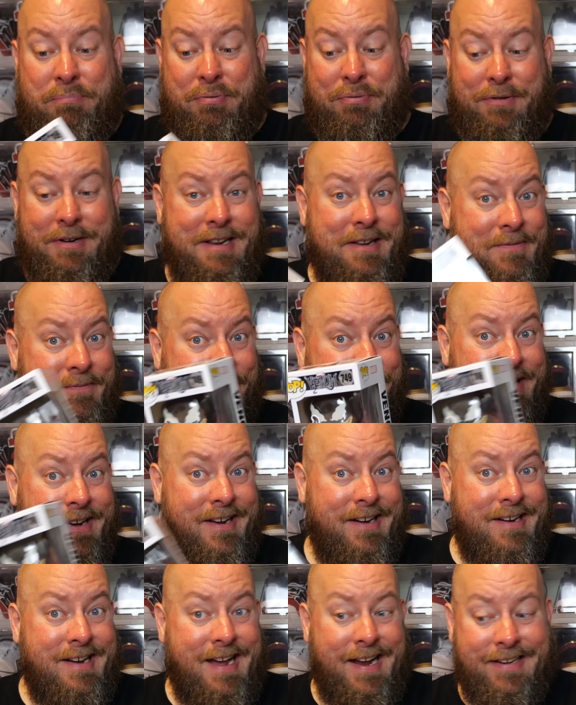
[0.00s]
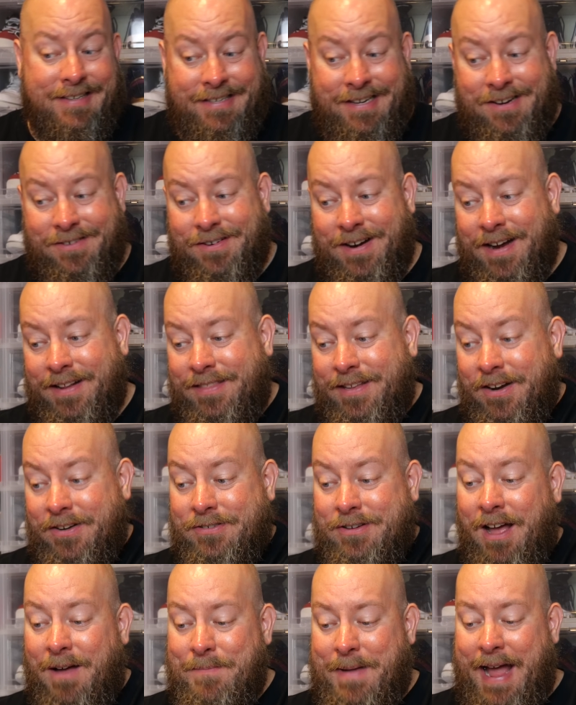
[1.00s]
pretty freaking nice hit right there.
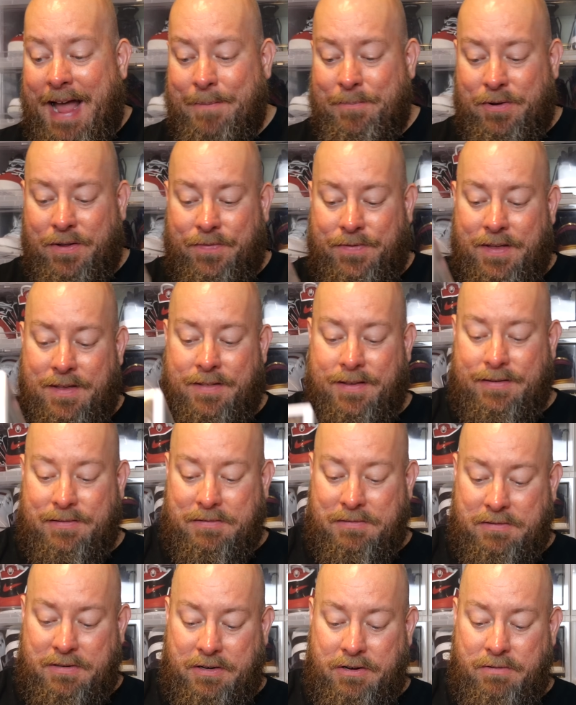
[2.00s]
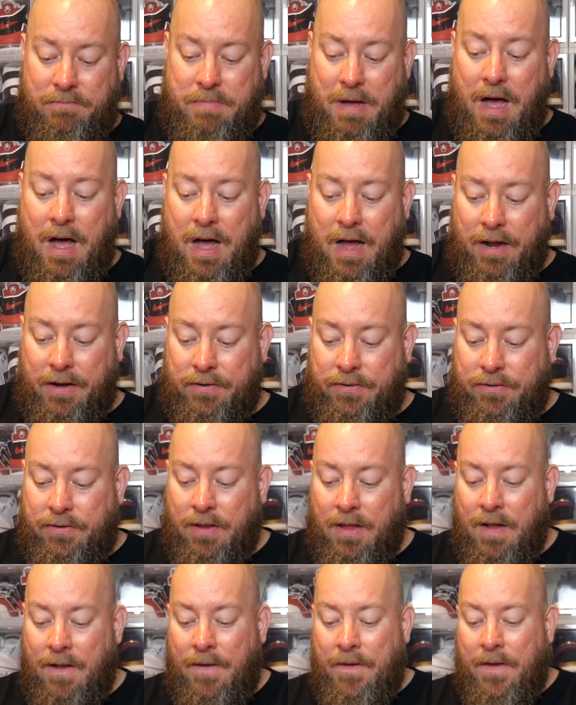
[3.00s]
So I'm happy with this. This was a good box.
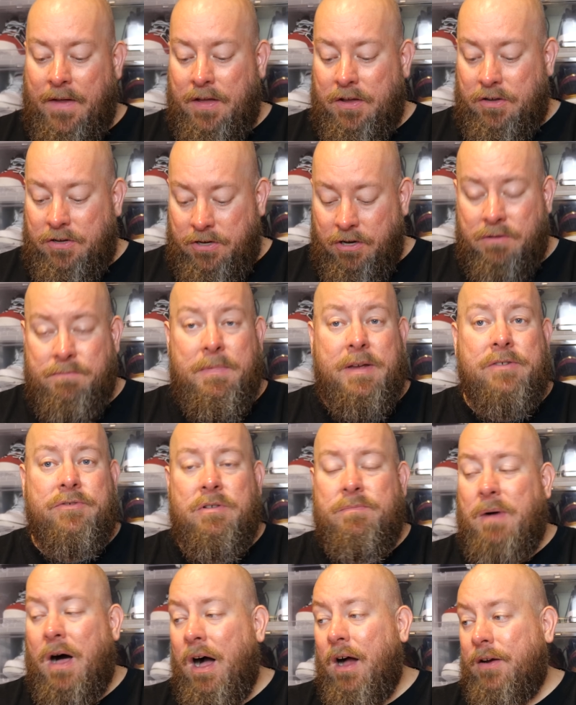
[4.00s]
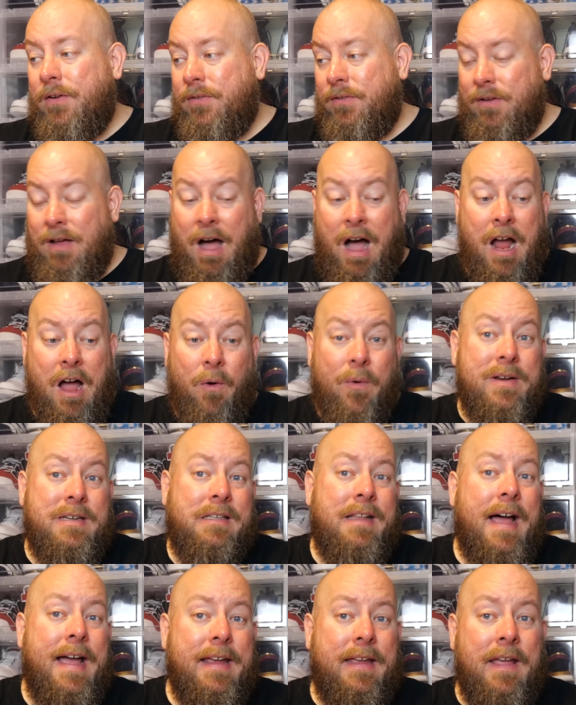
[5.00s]
Good mystery box. I always
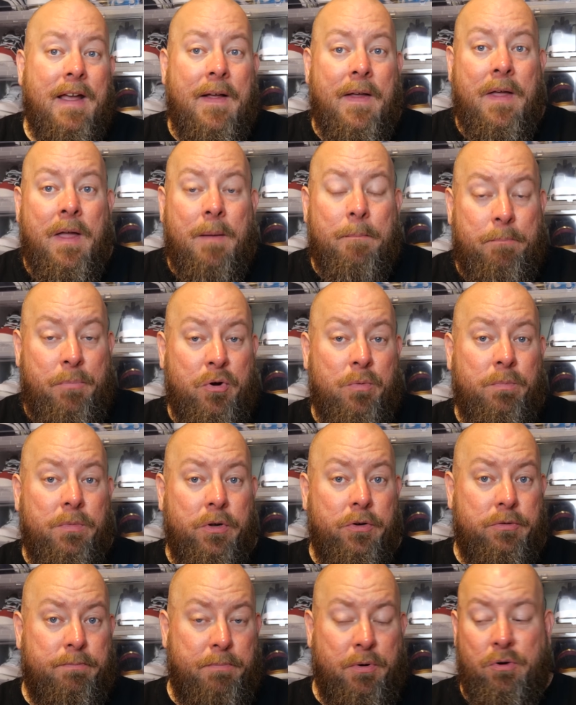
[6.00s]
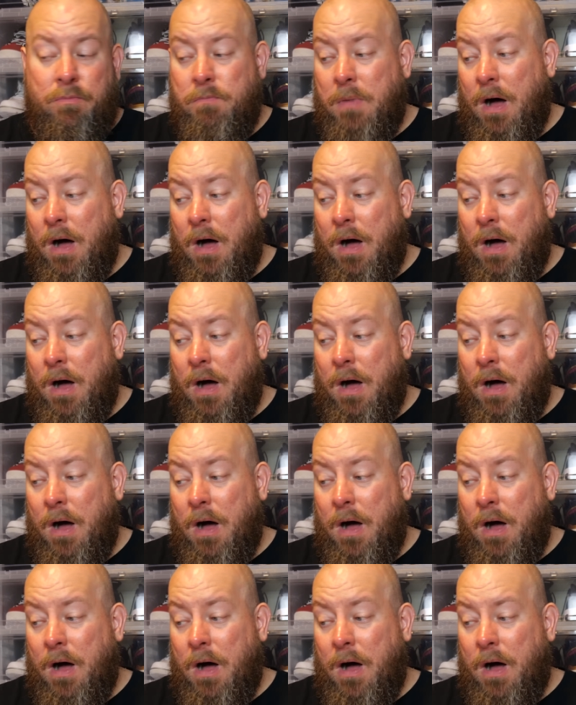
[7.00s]
like Boom Loot's boom